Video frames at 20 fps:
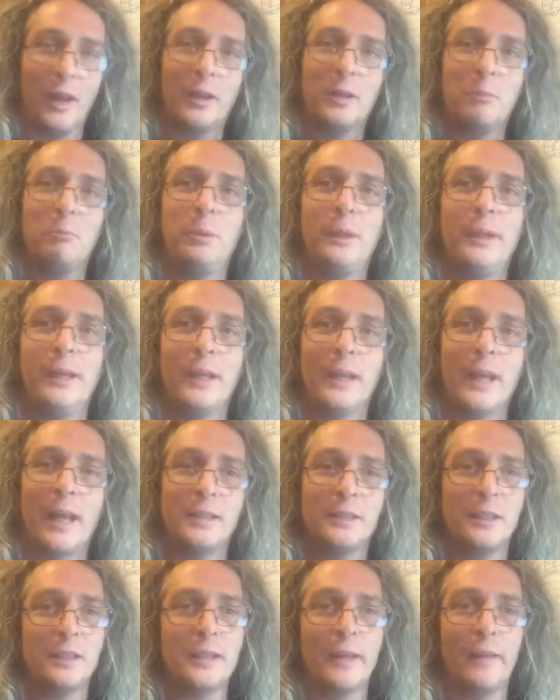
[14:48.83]
competing
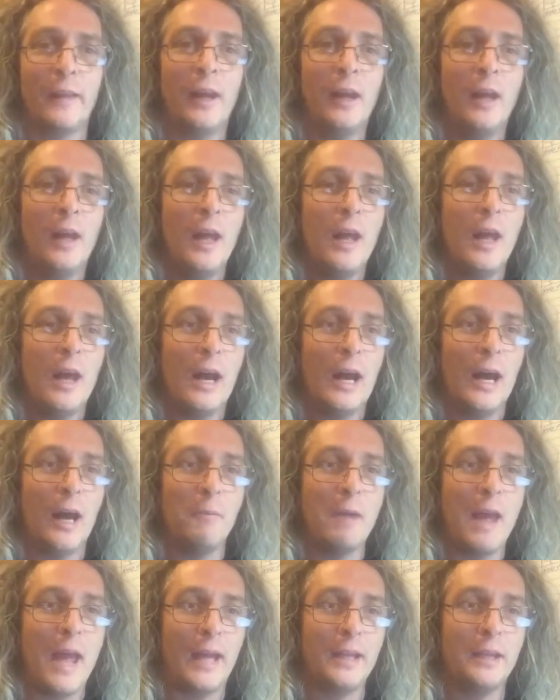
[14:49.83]
against each other,
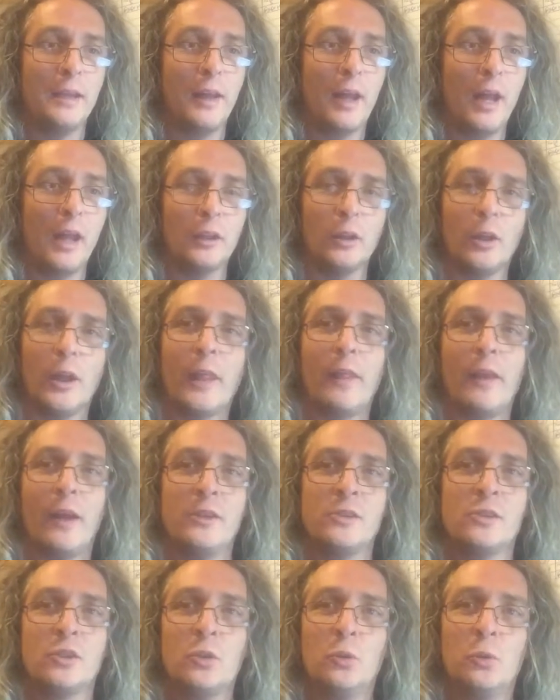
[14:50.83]
and a lot of
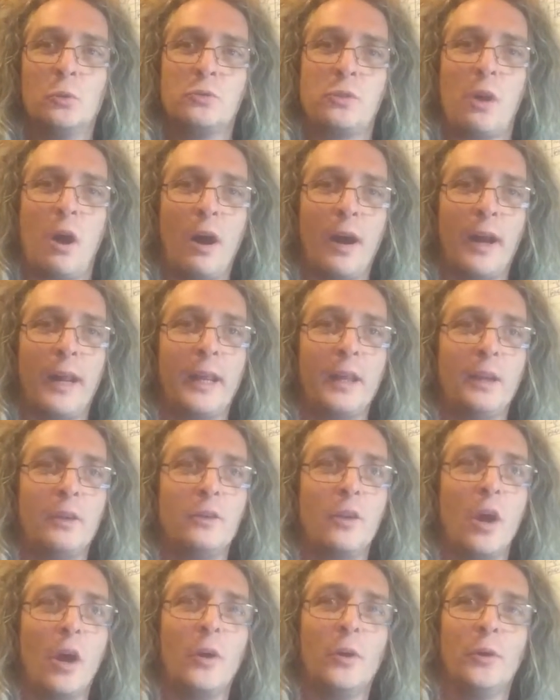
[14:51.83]
those schools I
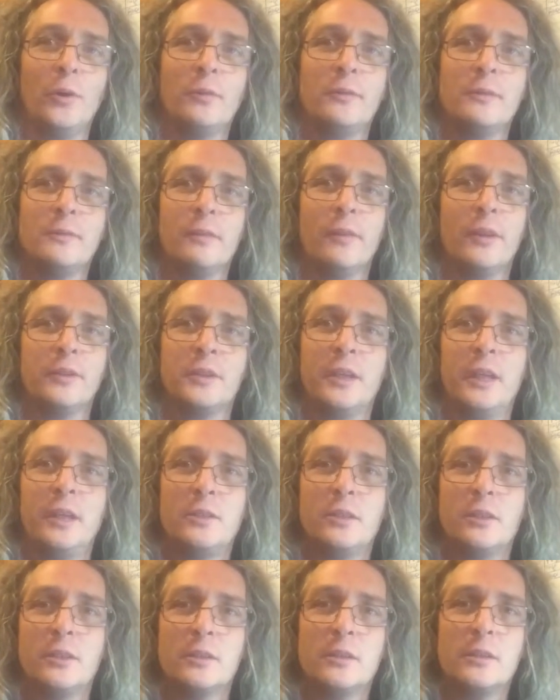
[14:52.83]
know the
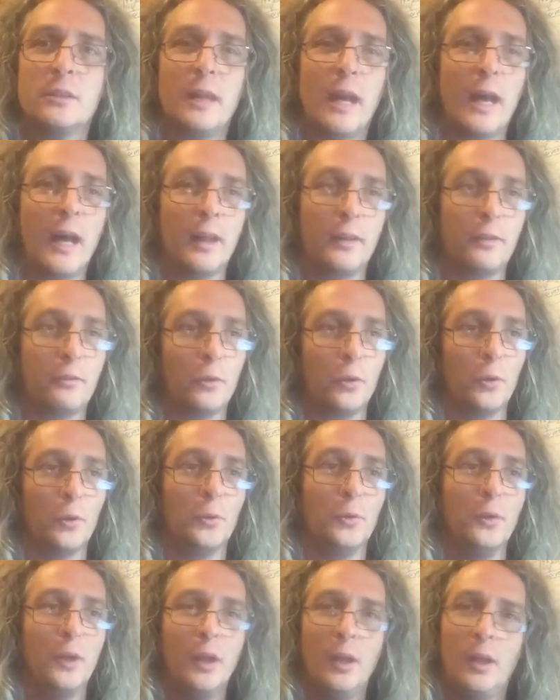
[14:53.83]
teachers
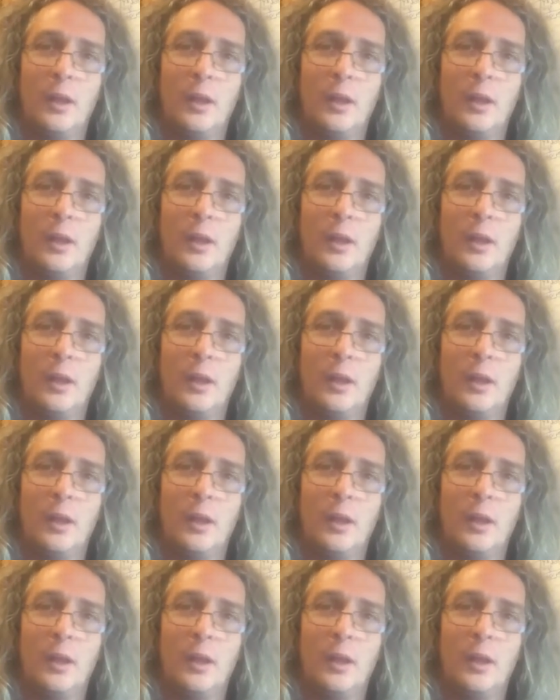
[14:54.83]
through